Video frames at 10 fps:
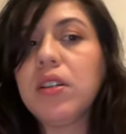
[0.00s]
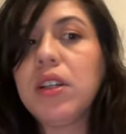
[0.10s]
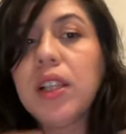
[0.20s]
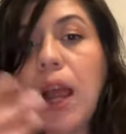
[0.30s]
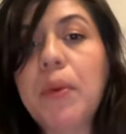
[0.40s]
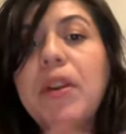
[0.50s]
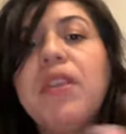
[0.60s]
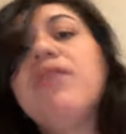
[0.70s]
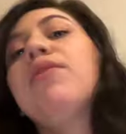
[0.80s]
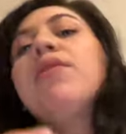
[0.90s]

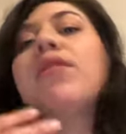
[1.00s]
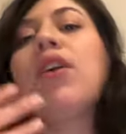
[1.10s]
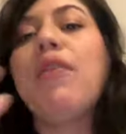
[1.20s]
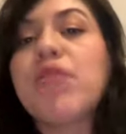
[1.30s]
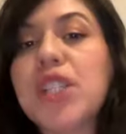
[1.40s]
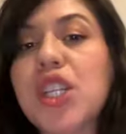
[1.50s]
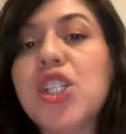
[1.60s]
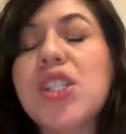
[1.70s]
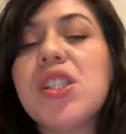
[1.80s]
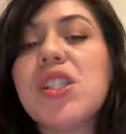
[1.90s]
collaborative
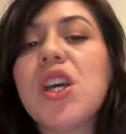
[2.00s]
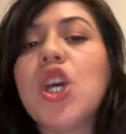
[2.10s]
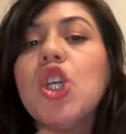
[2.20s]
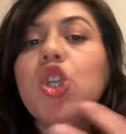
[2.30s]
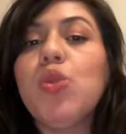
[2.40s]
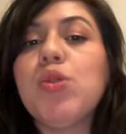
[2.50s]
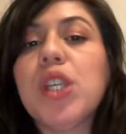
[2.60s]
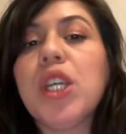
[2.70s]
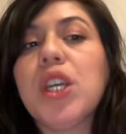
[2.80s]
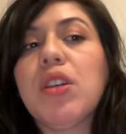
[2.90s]
conversations
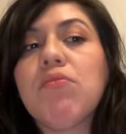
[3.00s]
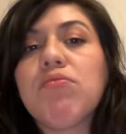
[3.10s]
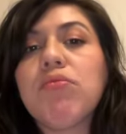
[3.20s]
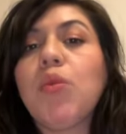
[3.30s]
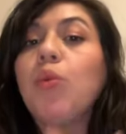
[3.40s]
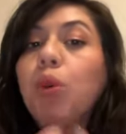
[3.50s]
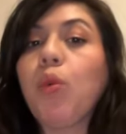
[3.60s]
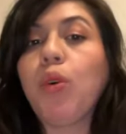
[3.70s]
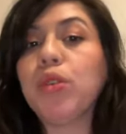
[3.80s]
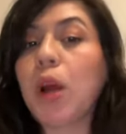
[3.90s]
using real
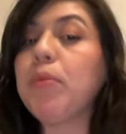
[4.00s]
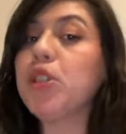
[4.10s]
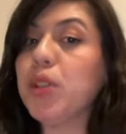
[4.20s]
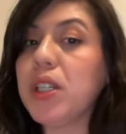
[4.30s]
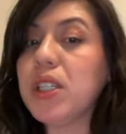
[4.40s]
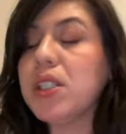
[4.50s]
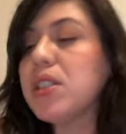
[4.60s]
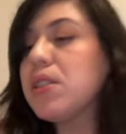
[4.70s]
world opportunities.